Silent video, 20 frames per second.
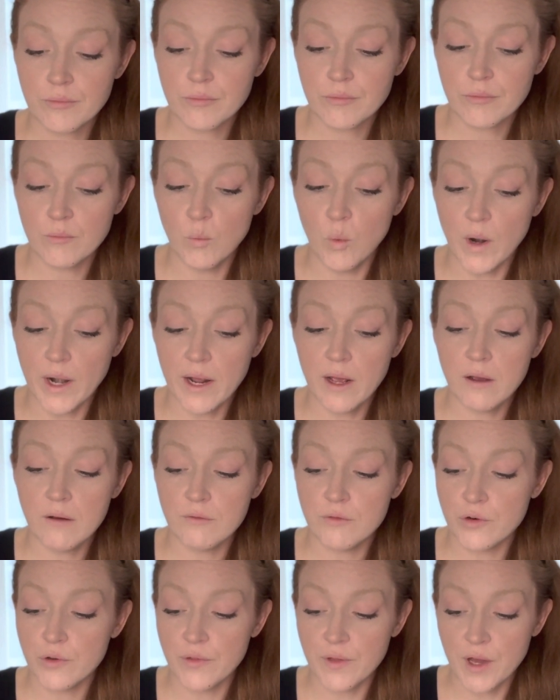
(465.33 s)

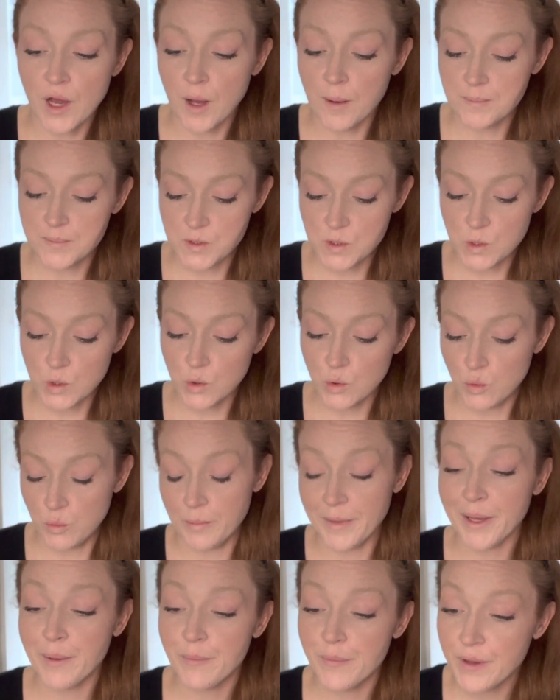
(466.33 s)
Whatever the obstacle
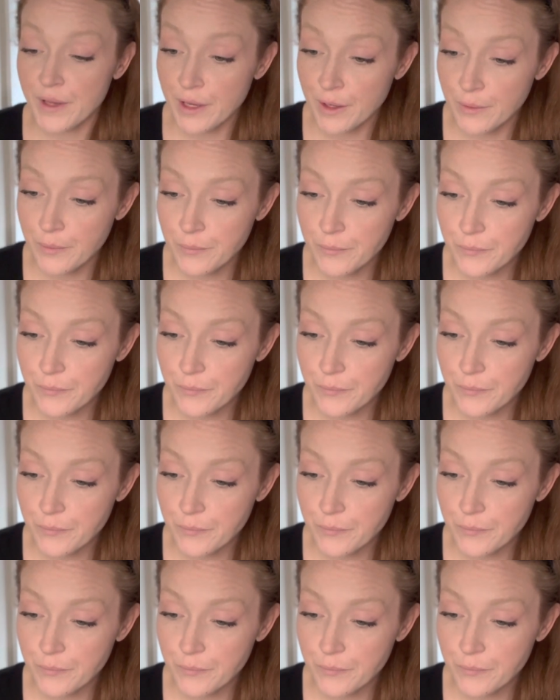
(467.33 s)
may be.